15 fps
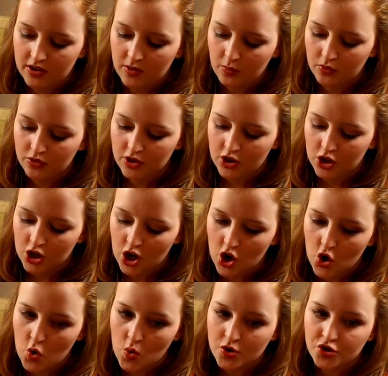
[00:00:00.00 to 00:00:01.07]
and it was the
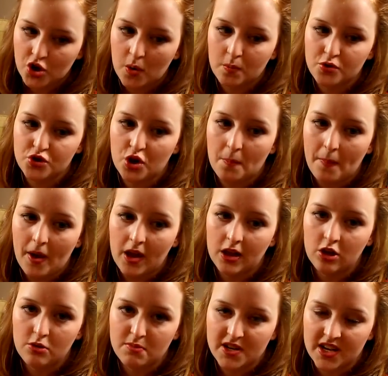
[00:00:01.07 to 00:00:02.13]
Glow Topshop
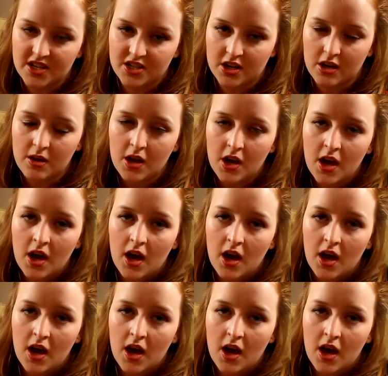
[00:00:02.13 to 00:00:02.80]
Illuminator,